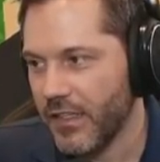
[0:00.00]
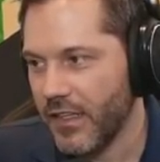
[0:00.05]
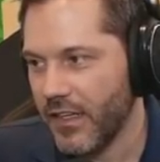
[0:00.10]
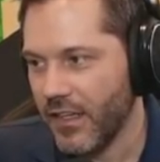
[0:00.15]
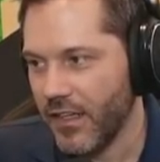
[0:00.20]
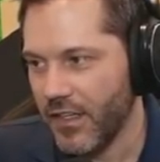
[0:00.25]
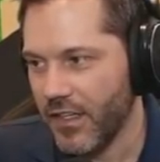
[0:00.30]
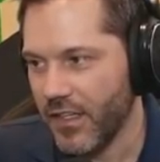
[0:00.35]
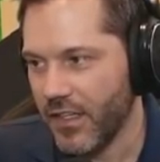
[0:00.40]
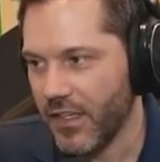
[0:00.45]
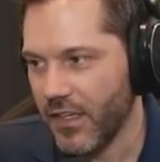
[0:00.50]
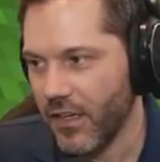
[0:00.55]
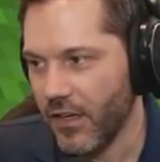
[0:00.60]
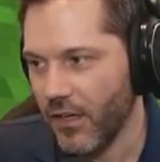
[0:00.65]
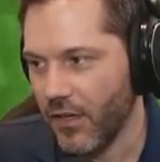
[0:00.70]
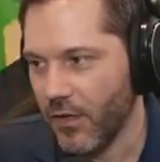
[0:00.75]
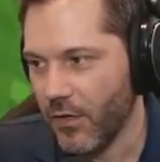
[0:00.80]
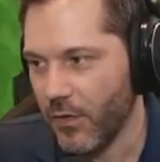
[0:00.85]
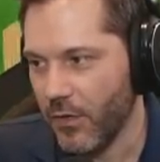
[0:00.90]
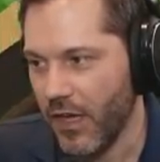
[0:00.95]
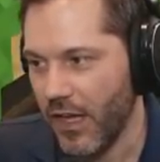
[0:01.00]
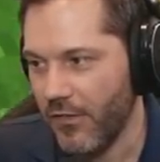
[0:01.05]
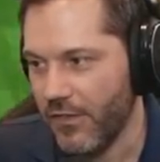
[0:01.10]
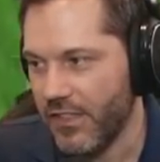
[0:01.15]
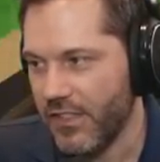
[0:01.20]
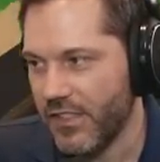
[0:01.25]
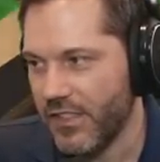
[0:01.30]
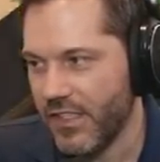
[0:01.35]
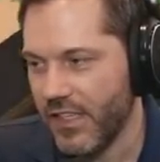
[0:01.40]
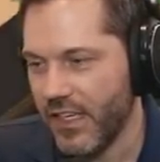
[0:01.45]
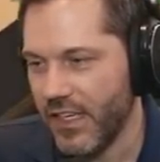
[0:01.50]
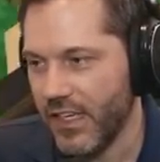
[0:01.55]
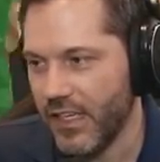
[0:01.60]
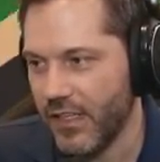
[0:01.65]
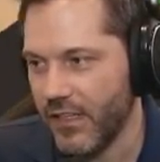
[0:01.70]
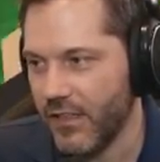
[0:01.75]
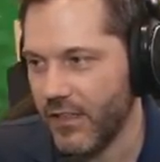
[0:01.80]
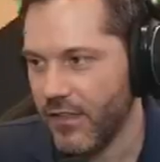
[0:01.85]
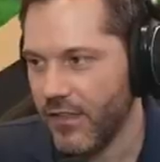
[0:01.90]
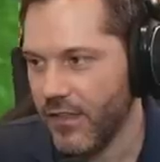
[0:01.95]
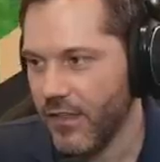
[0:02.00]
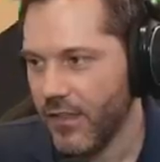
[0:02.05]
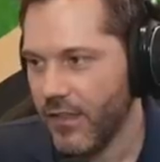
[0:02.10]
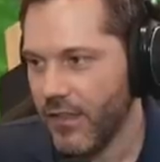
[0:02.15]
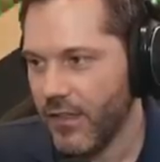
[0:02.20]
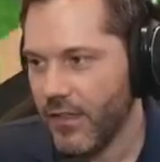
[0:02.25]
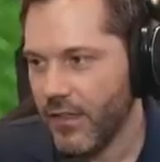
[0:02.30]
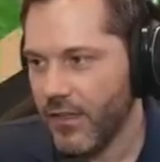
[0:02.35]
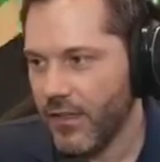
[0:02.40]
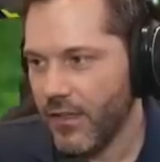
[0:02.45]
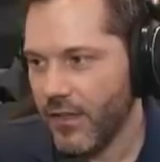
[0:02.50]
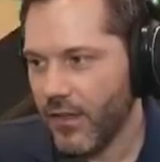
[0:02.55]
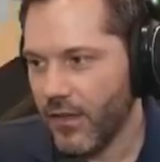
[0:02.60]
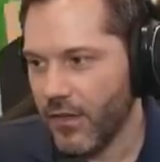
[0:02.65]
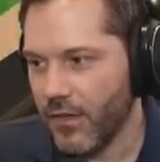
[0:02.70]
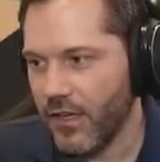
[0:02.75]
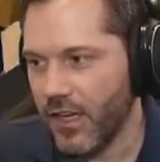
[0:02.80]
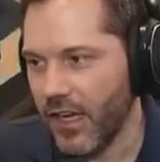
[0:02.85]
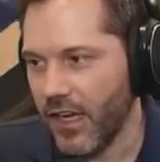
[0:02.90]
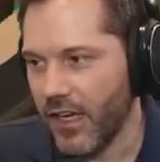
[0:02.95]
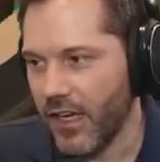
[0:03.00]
There you go. Have a seat. Well, okay.